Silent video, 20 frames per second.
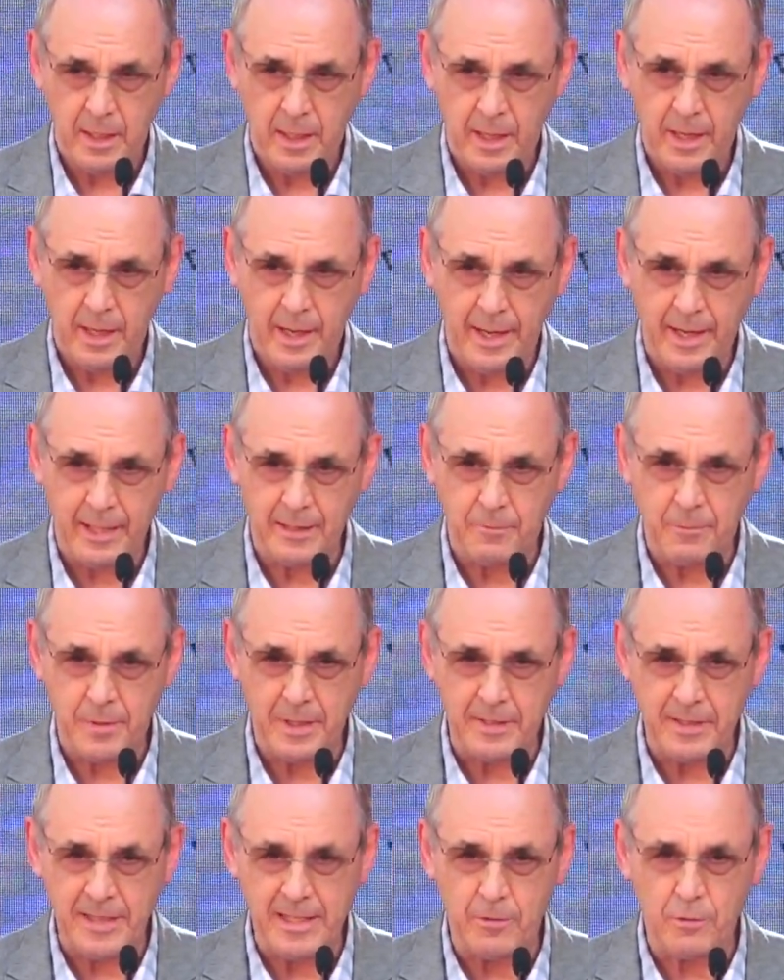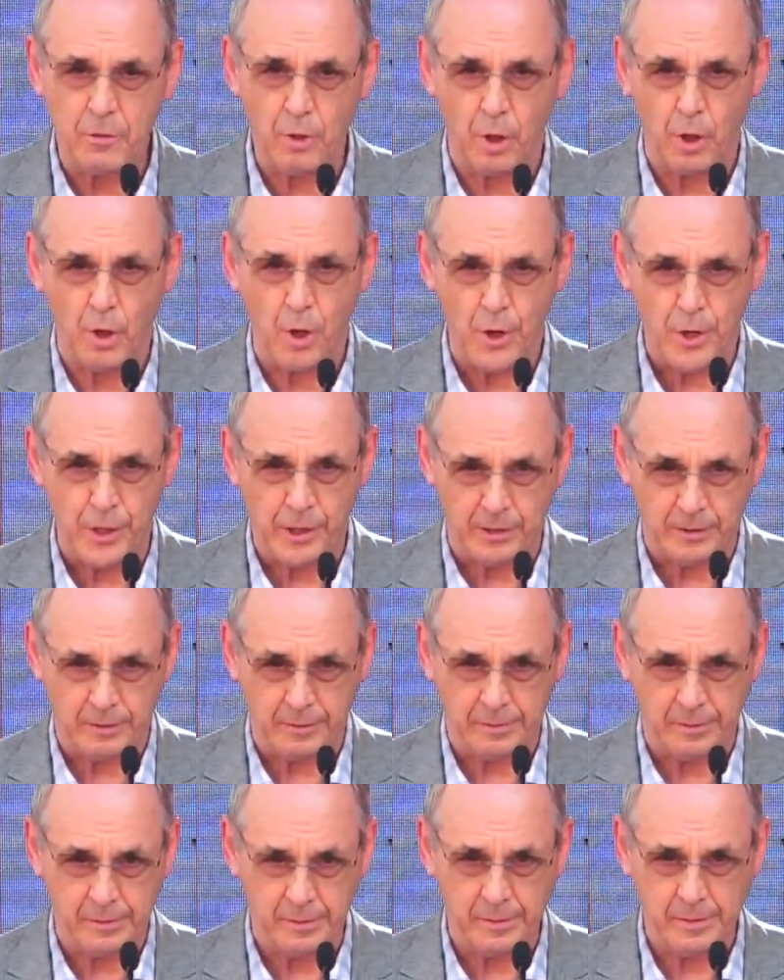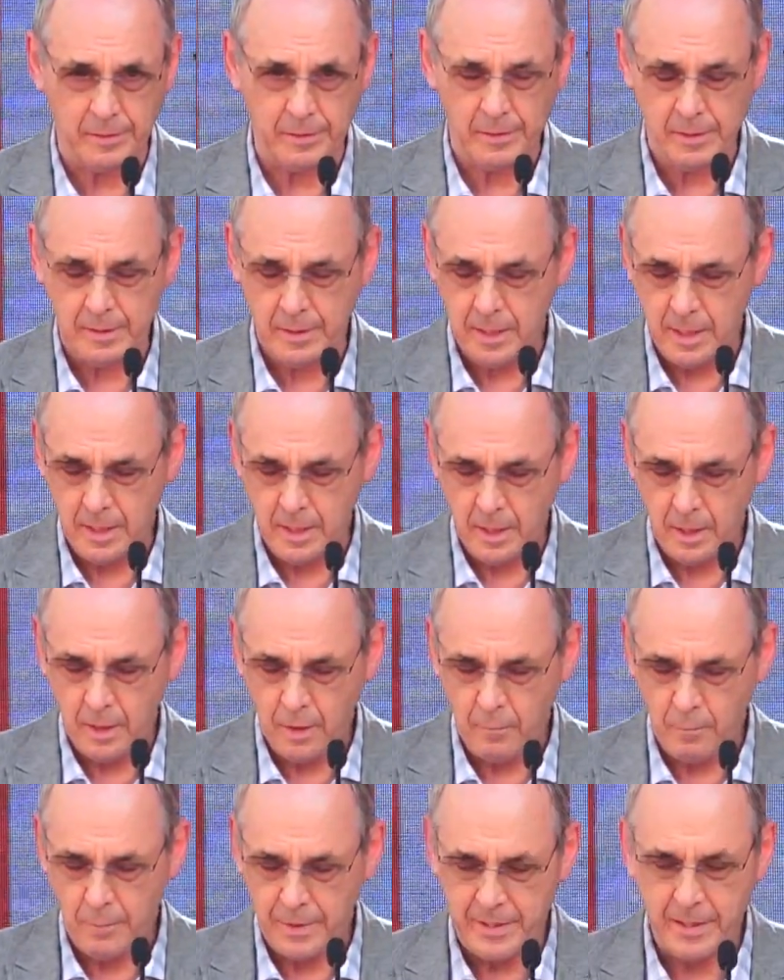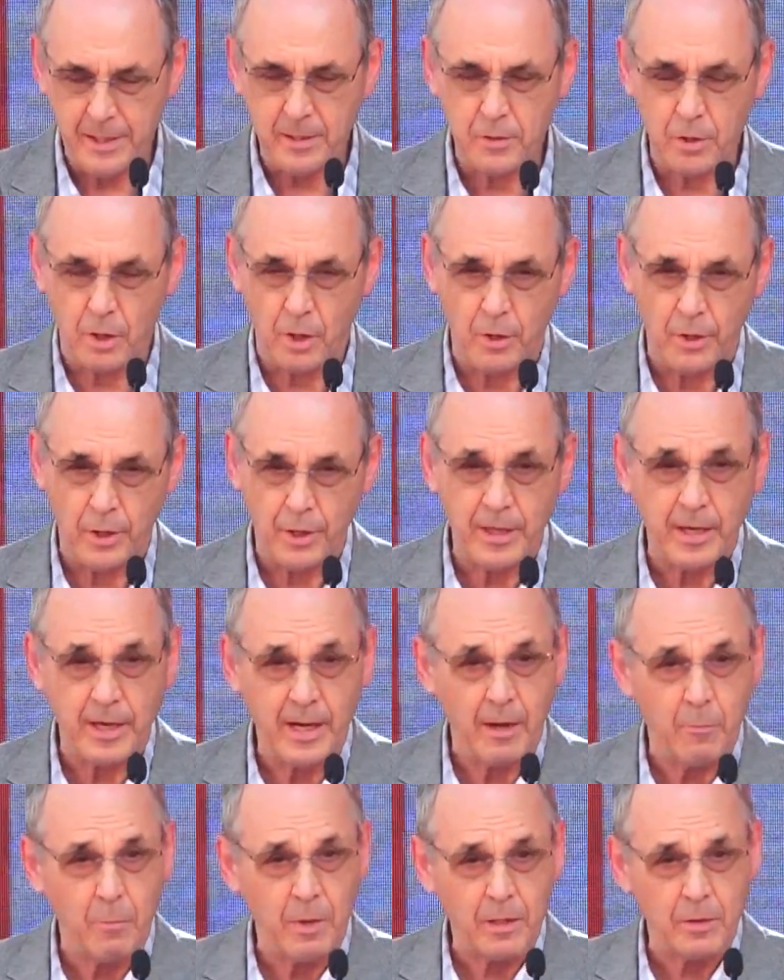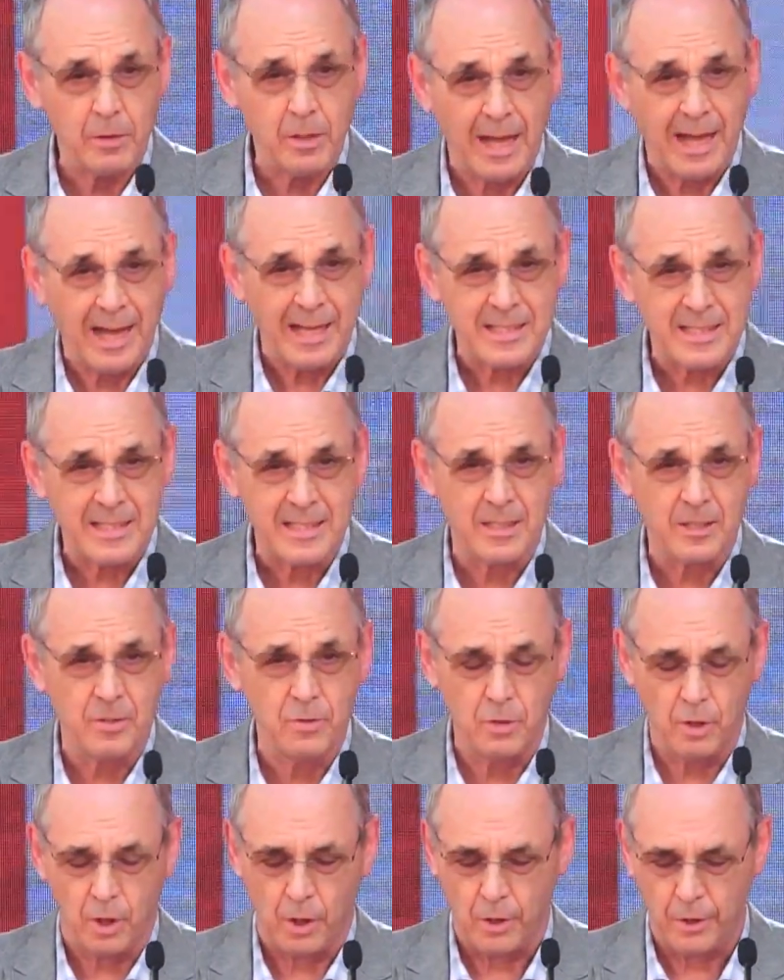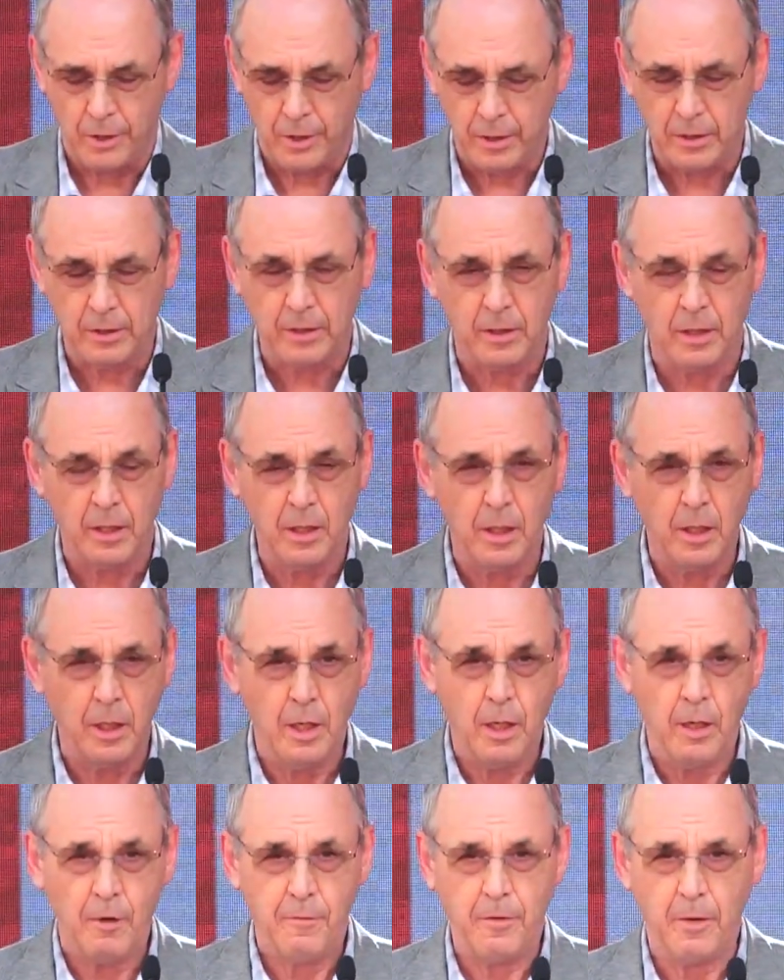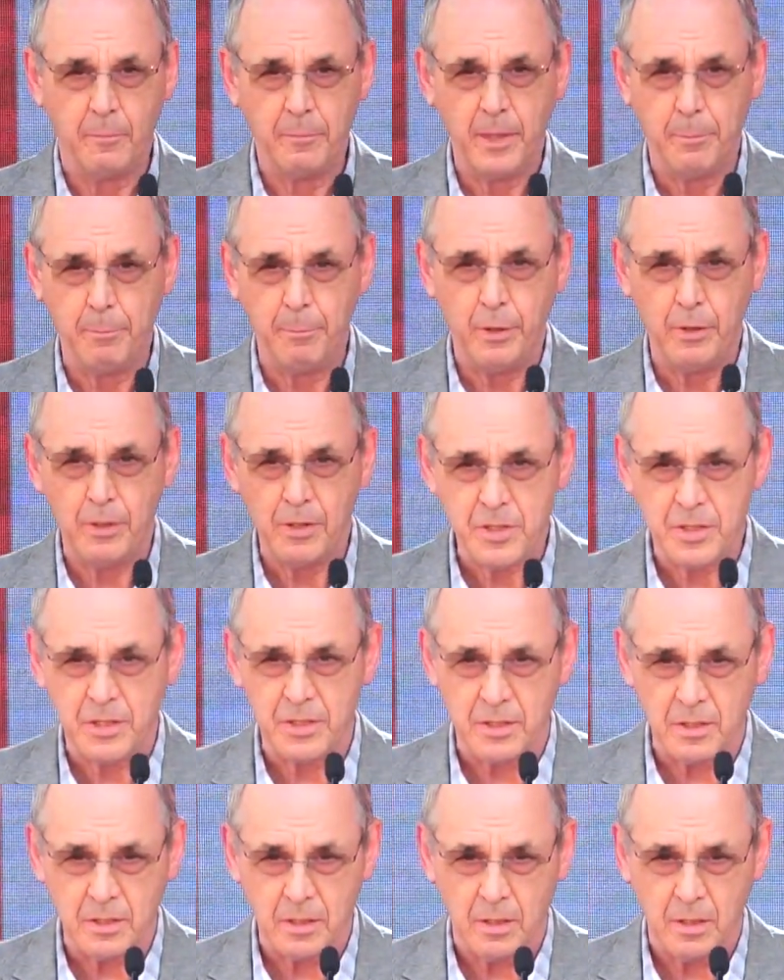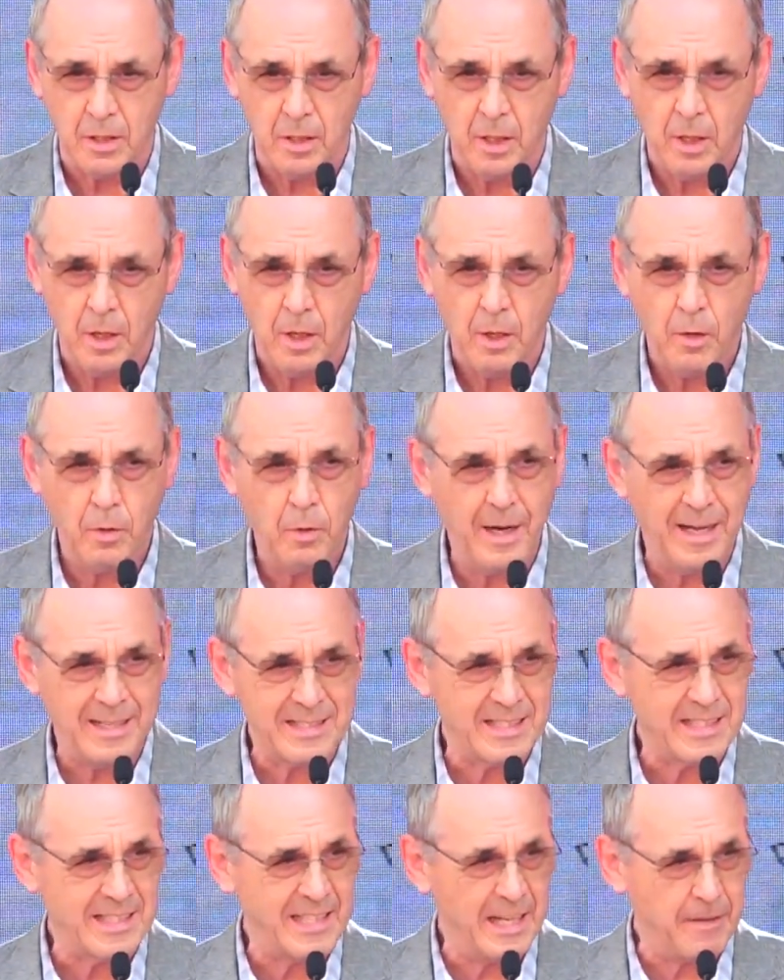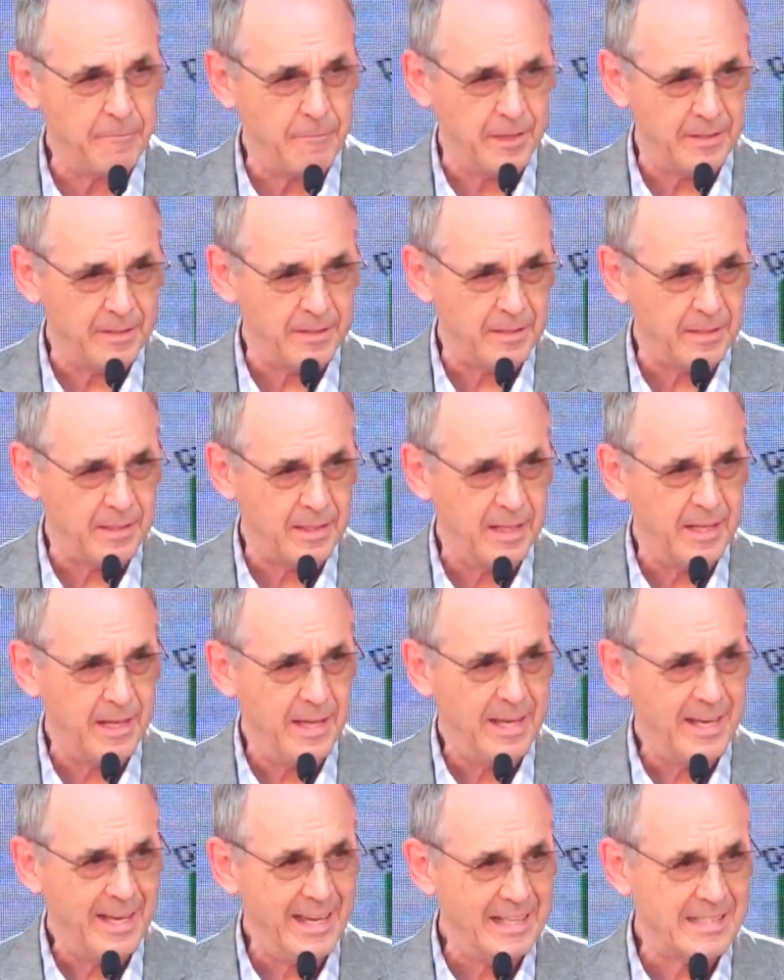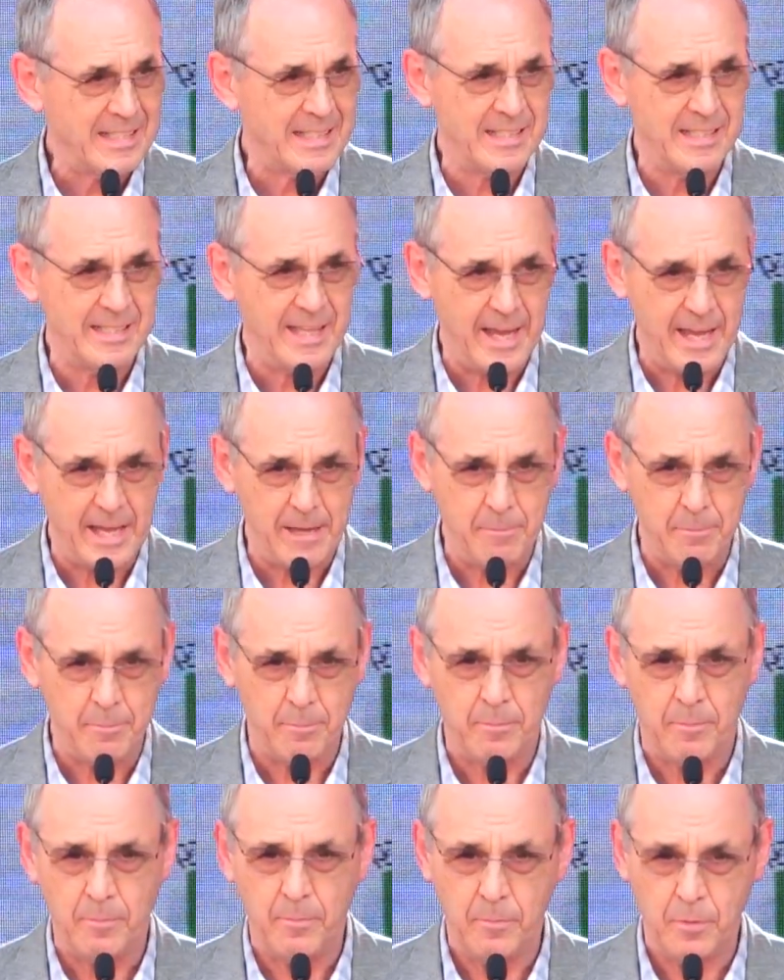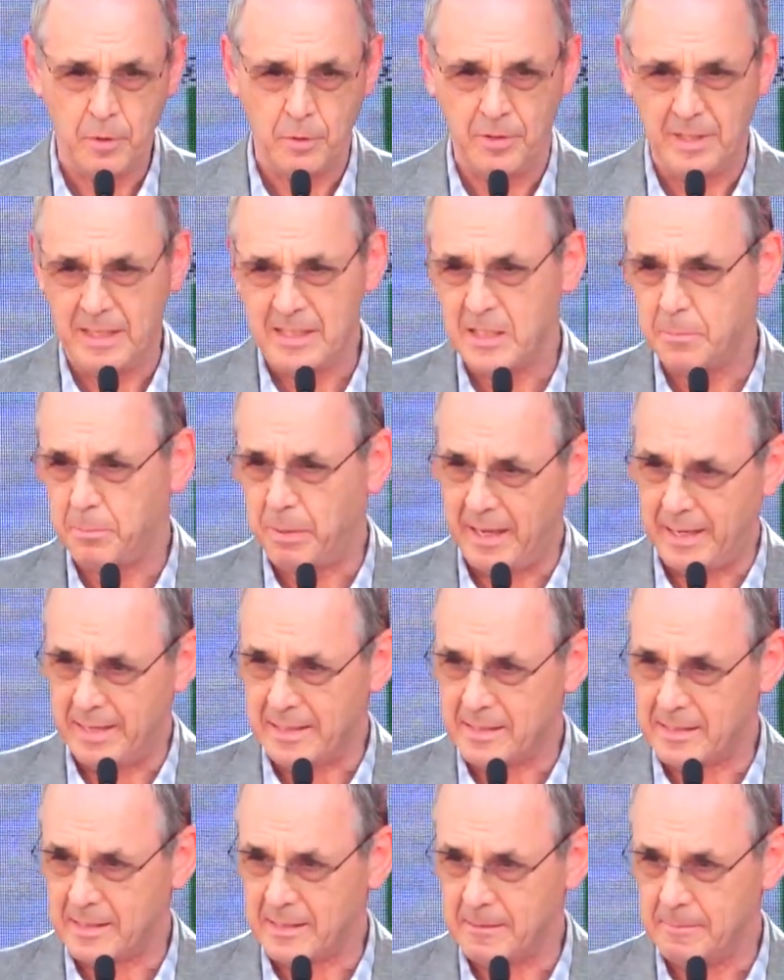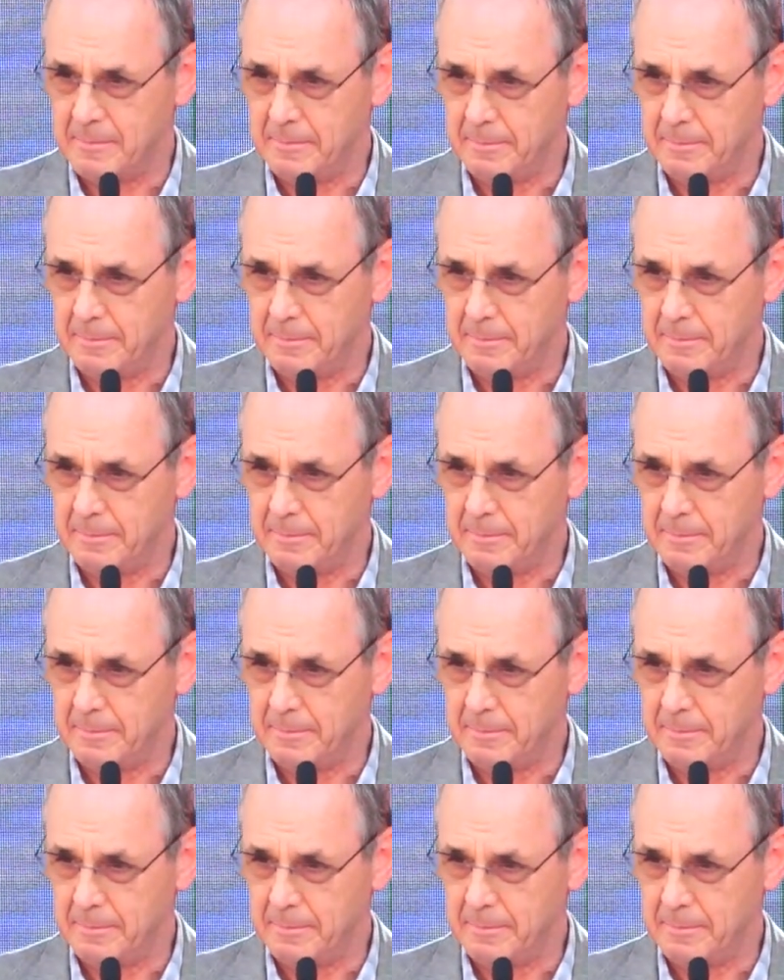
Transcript: And we need to learn. We need to learn, and I want us to learn from the person who has given his name to this place.